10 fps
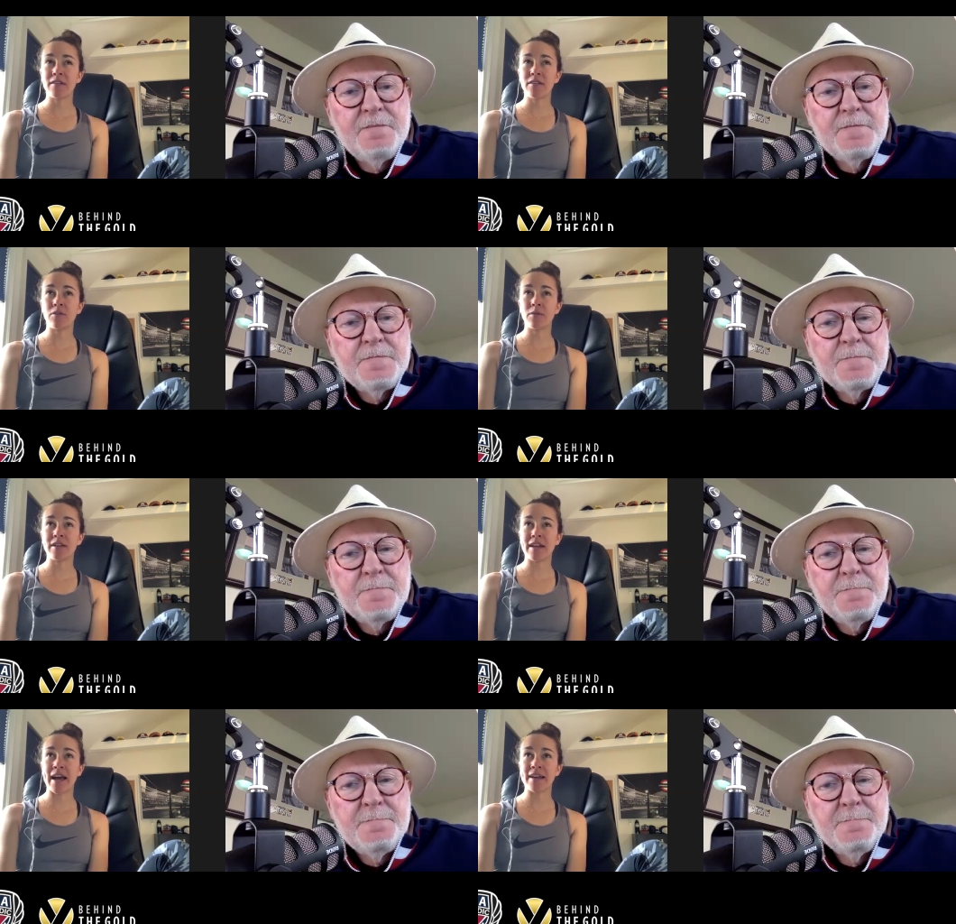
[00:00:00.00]
Speaker 1: you know, we
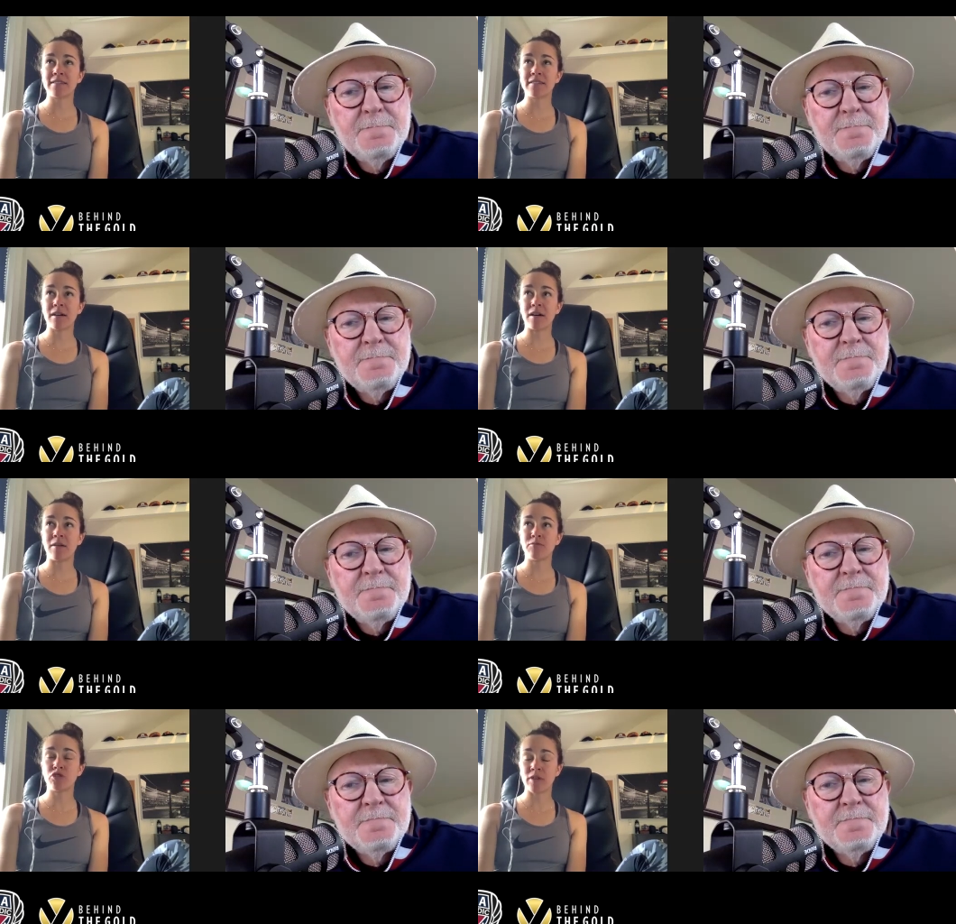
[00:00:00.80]
had had
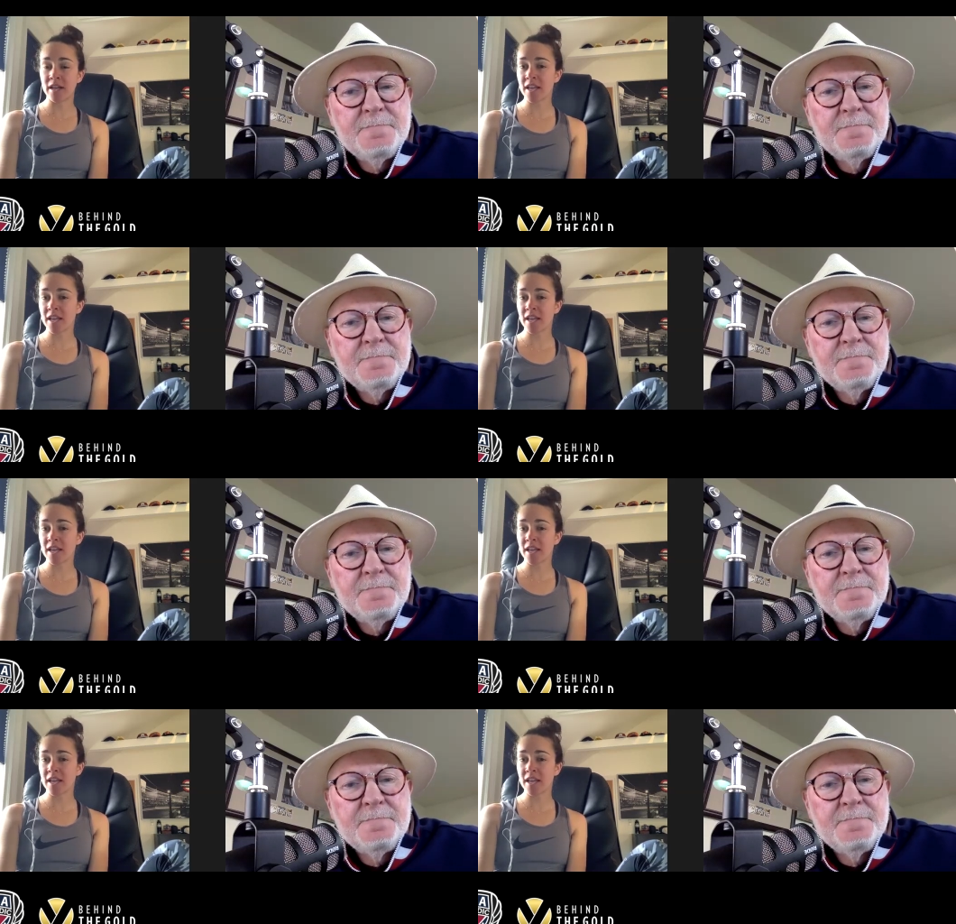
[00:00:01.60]
some training